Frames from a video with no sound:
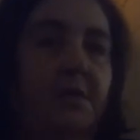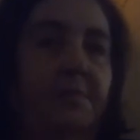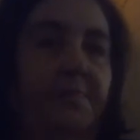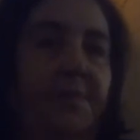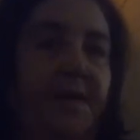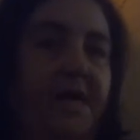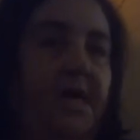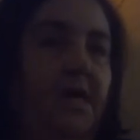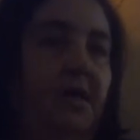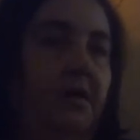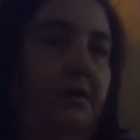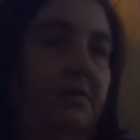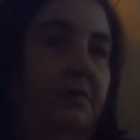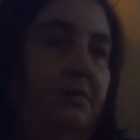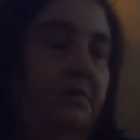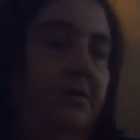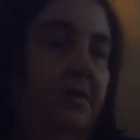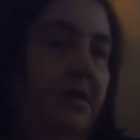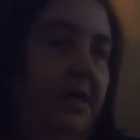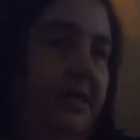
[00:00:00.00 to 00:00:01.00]
being
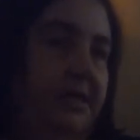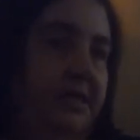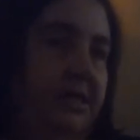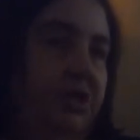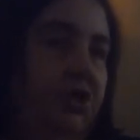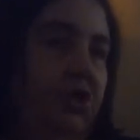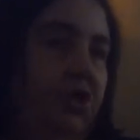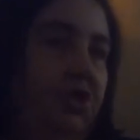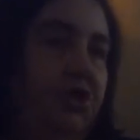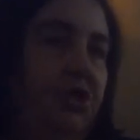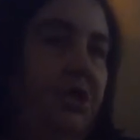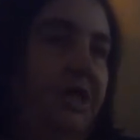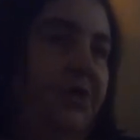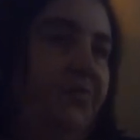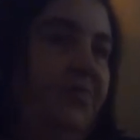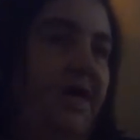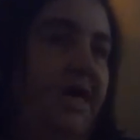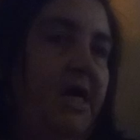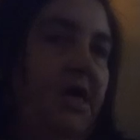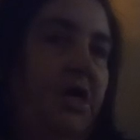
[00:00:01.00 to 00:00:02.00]

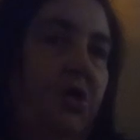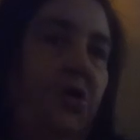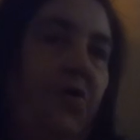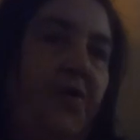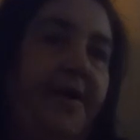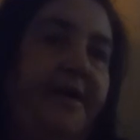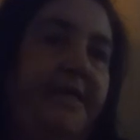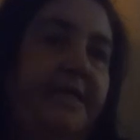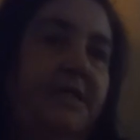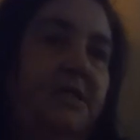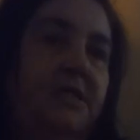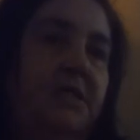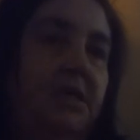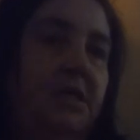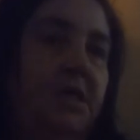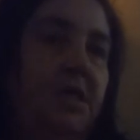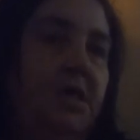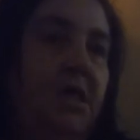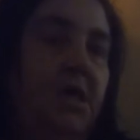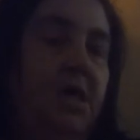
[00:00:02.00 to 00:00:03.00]
institutionally recognised
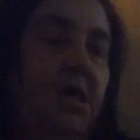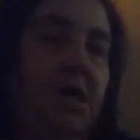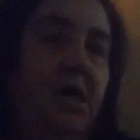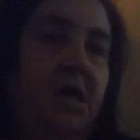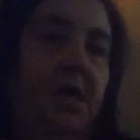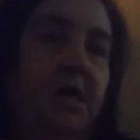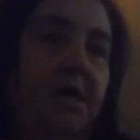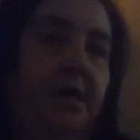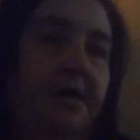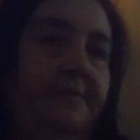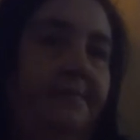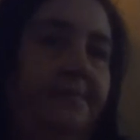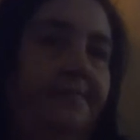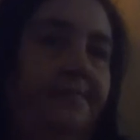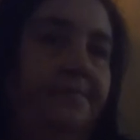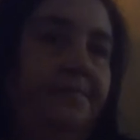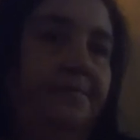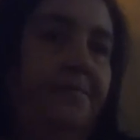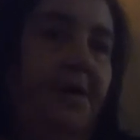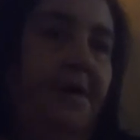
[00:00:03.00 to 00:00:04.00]

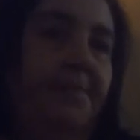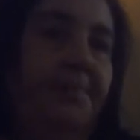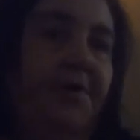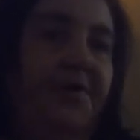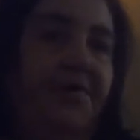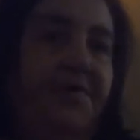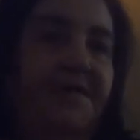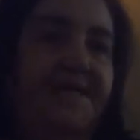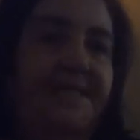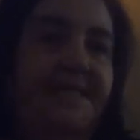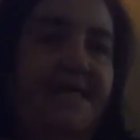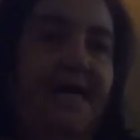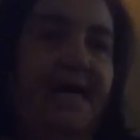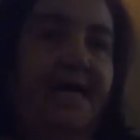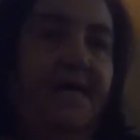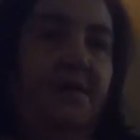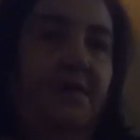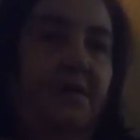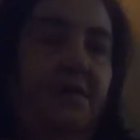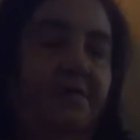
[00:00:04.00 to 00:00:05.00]
by both the
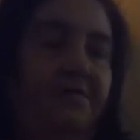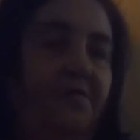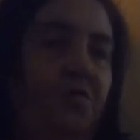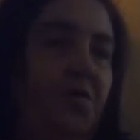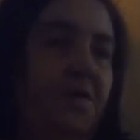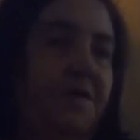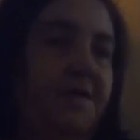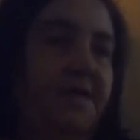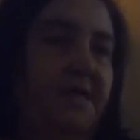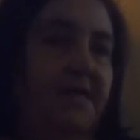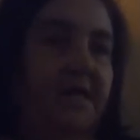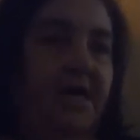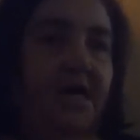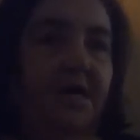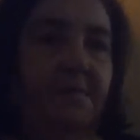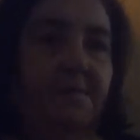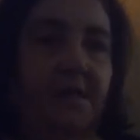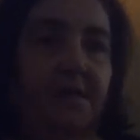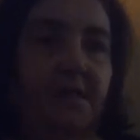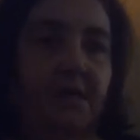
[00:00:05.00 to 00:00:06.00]
state and, of course, the
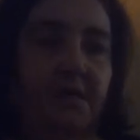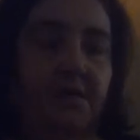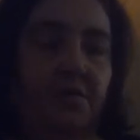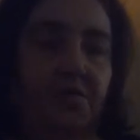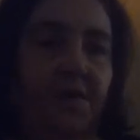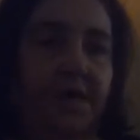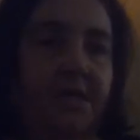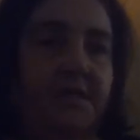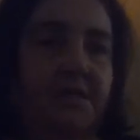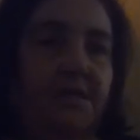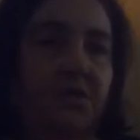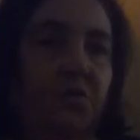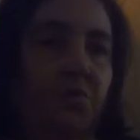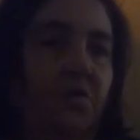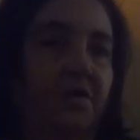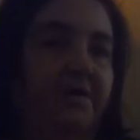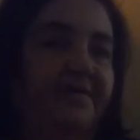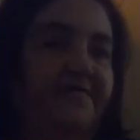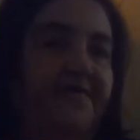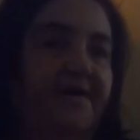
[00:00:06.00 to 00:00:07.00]
academy that granted the
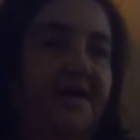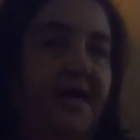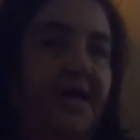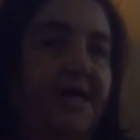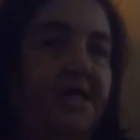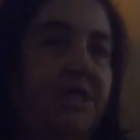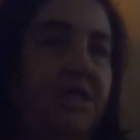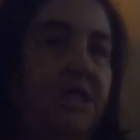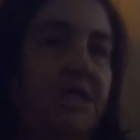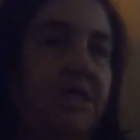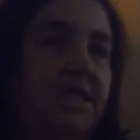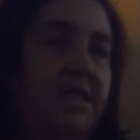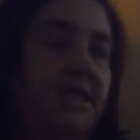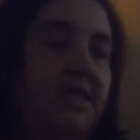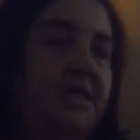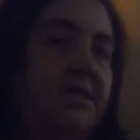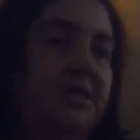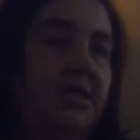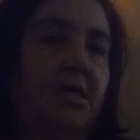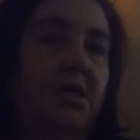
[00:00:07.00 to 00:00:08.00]
qualification, then
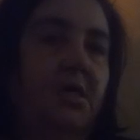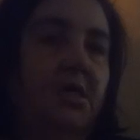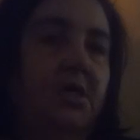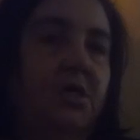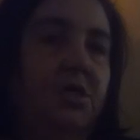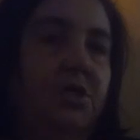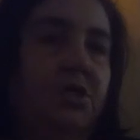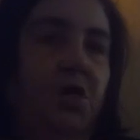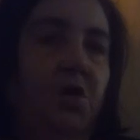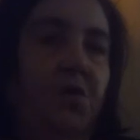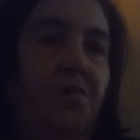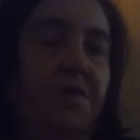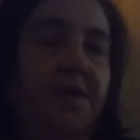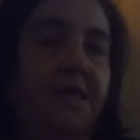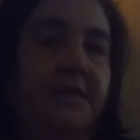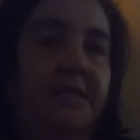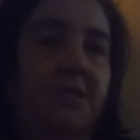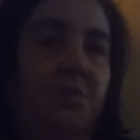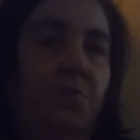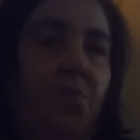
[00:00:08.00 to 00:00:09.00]
there's no
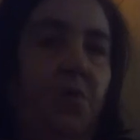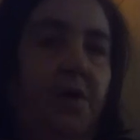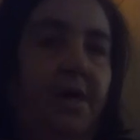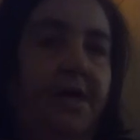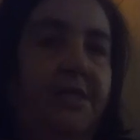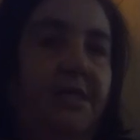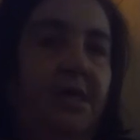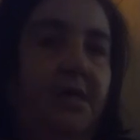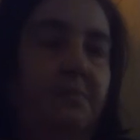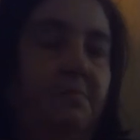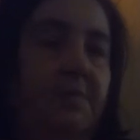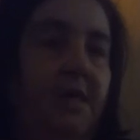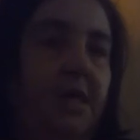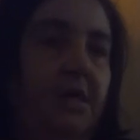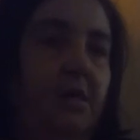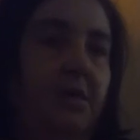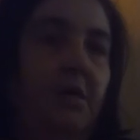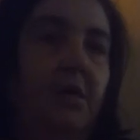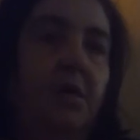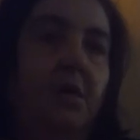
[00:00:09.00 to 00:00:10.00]
reason why that
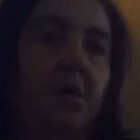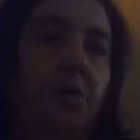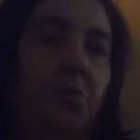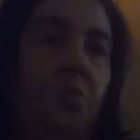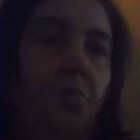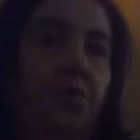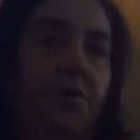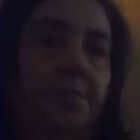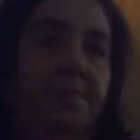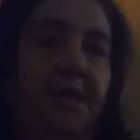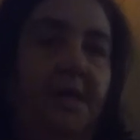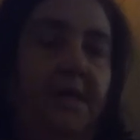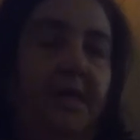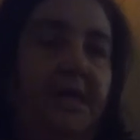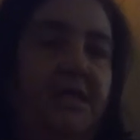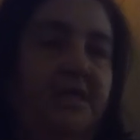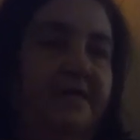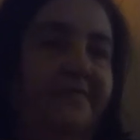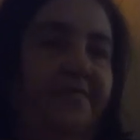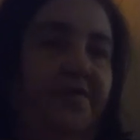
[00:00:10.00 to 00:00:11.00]
man would be
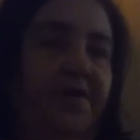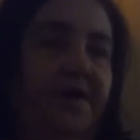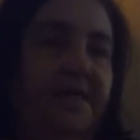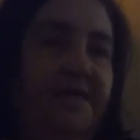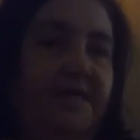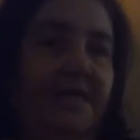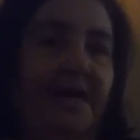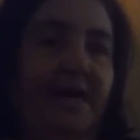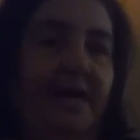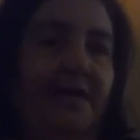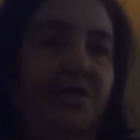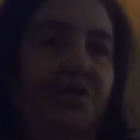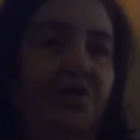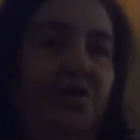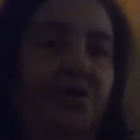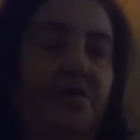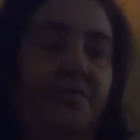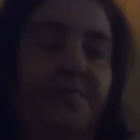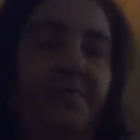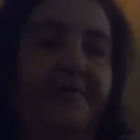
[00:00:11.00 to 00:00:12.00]
classified as an
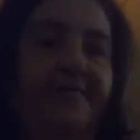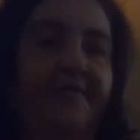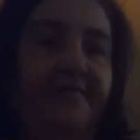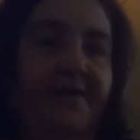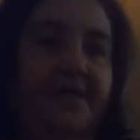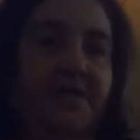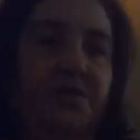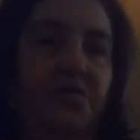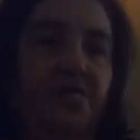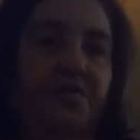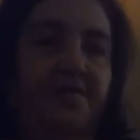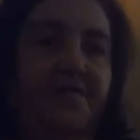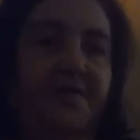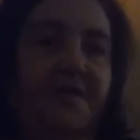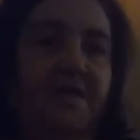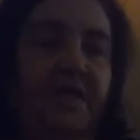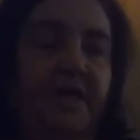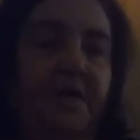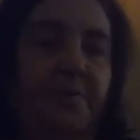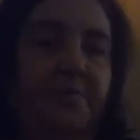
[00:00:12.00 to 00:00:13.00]
adjunct professor or
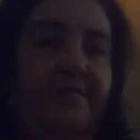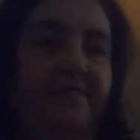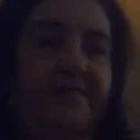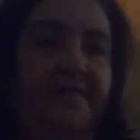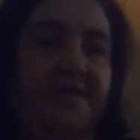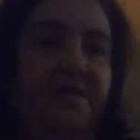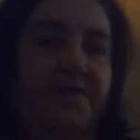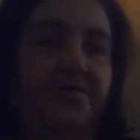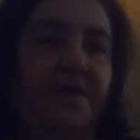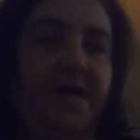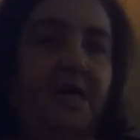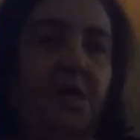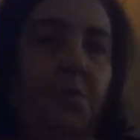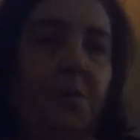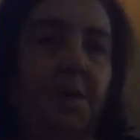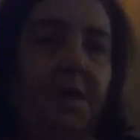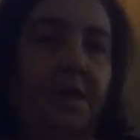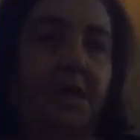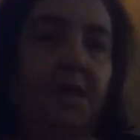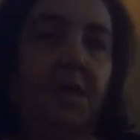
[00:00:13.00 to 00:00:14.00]
visiting professor
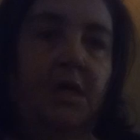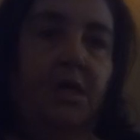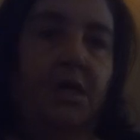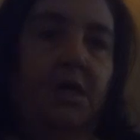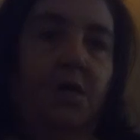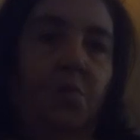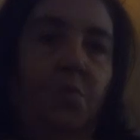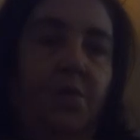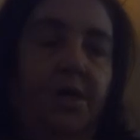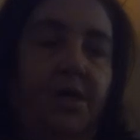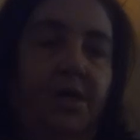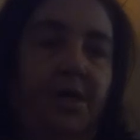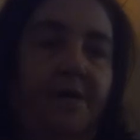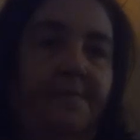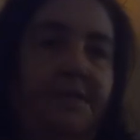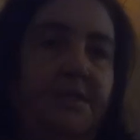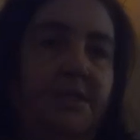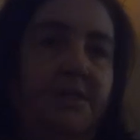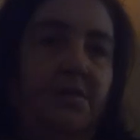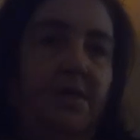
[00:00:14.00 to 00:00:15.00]
anyway. When it
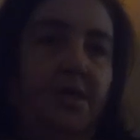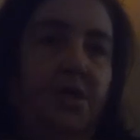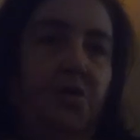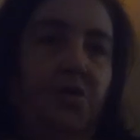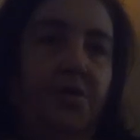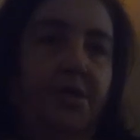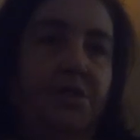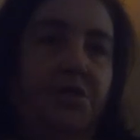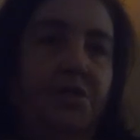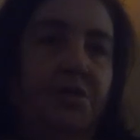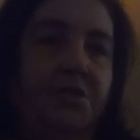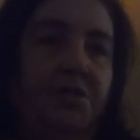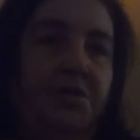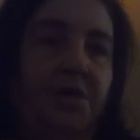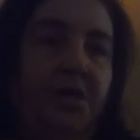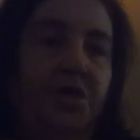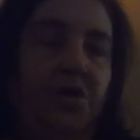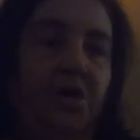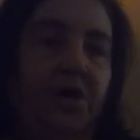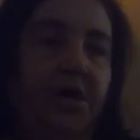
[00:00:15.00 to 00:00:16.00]
comes to psychology or
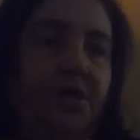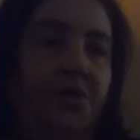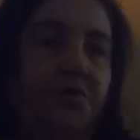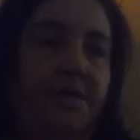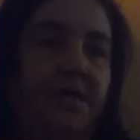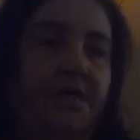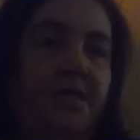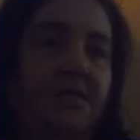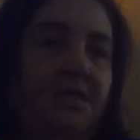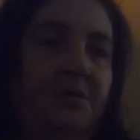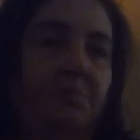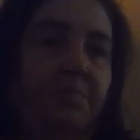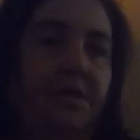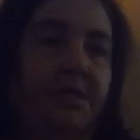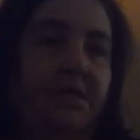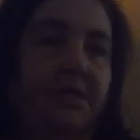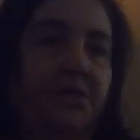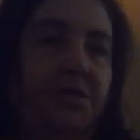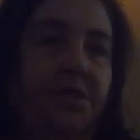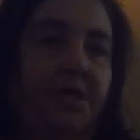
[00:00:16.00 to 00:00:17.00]
psychiatry, he simply
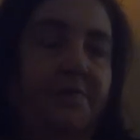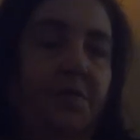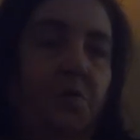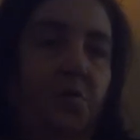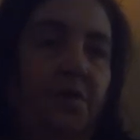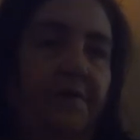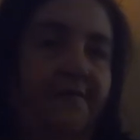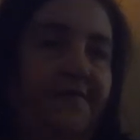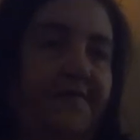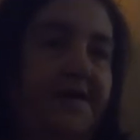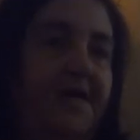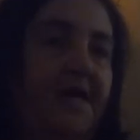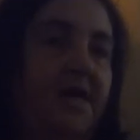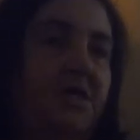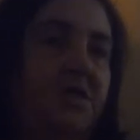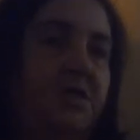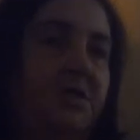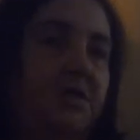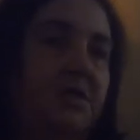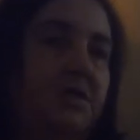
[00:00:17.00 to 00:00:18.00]
does not have the
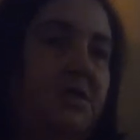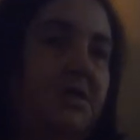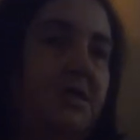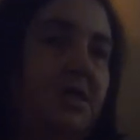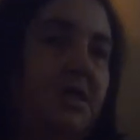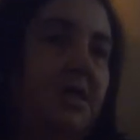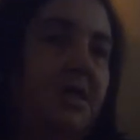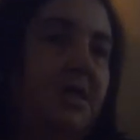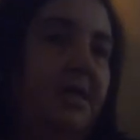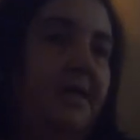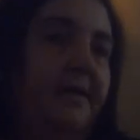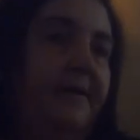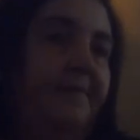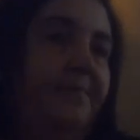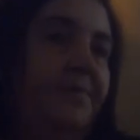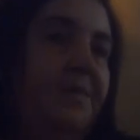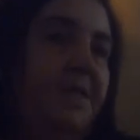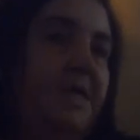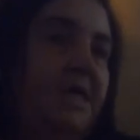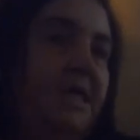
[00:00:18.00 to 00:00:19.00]
qualifications.
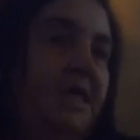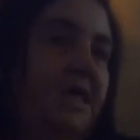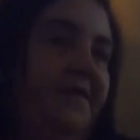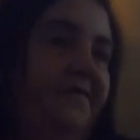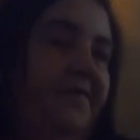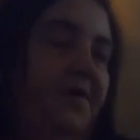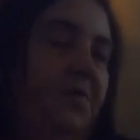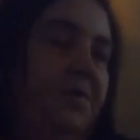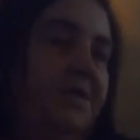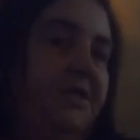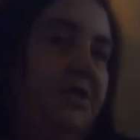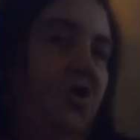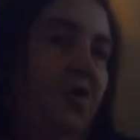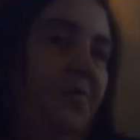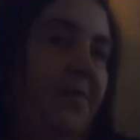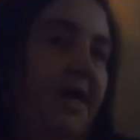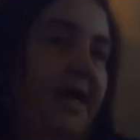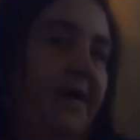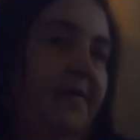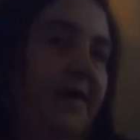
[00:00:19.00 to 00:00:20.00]
If he was,
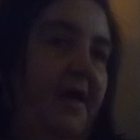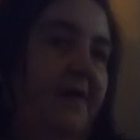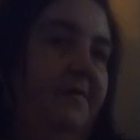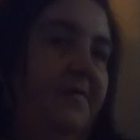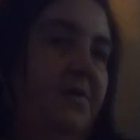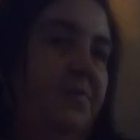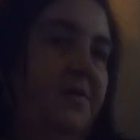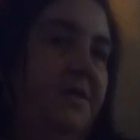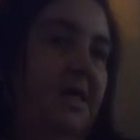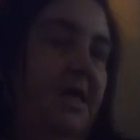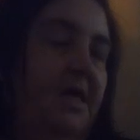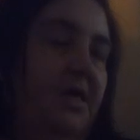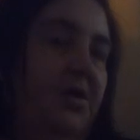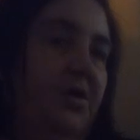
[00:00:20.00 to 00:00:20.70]
if he was,